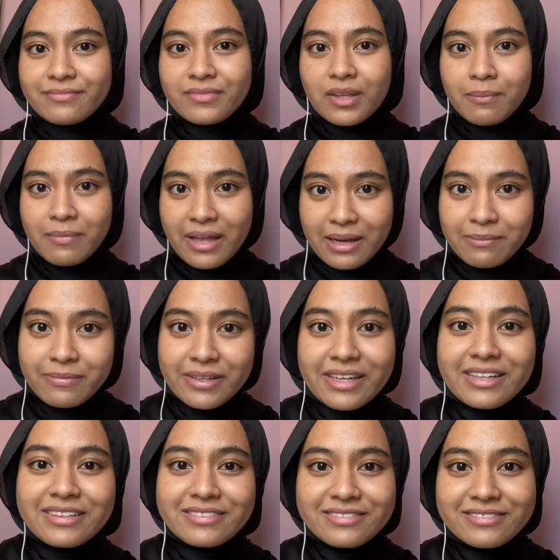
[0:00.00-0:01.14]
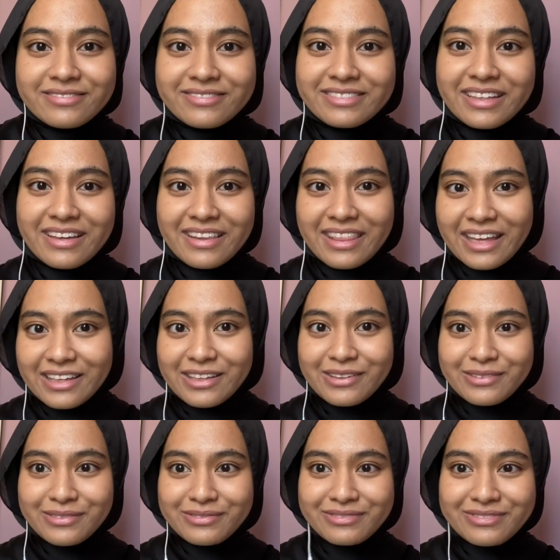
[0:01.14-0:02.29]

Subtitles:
Black Plague. Thank you.